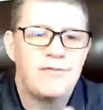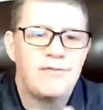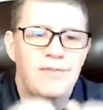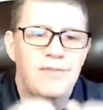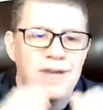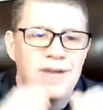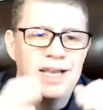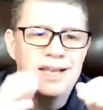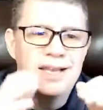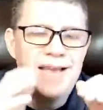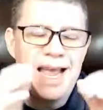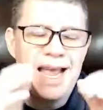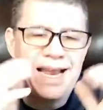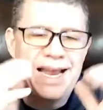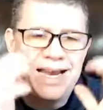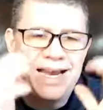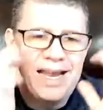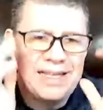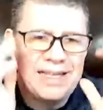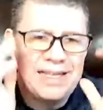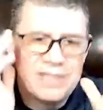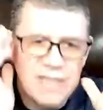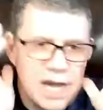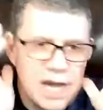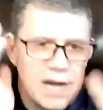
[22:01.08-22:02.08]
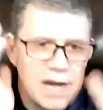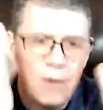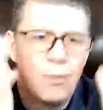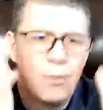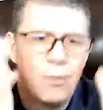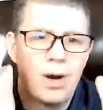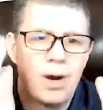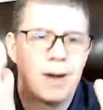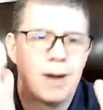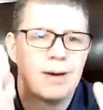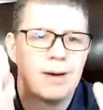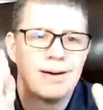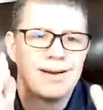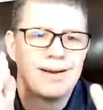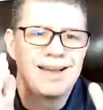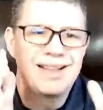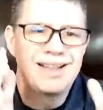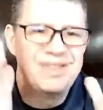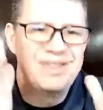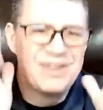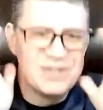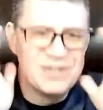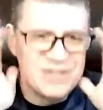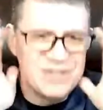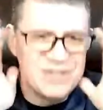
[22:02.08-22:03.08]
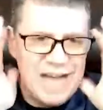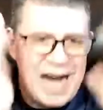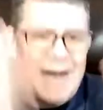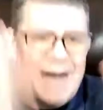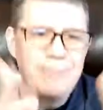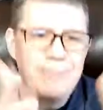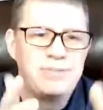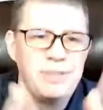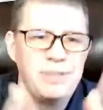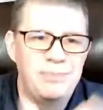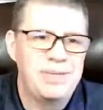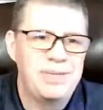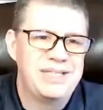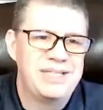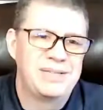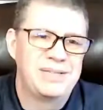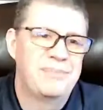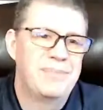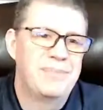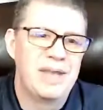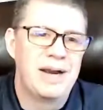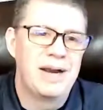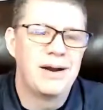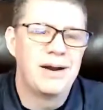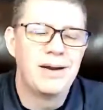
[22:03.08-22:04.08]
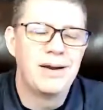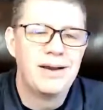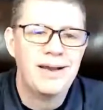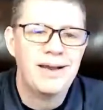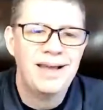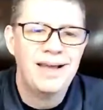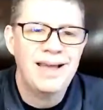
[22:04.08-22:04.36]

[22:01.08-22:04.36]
it and it's going to work. There's optimism there.